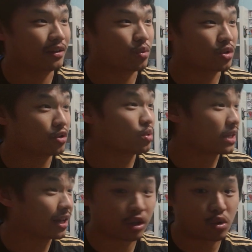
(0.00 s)
was
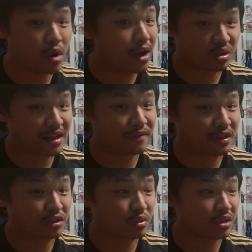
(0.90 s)
losing it, the crowd was
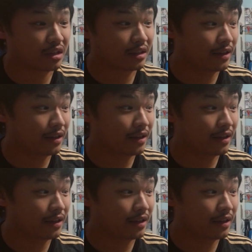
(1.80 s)
definitely losing it.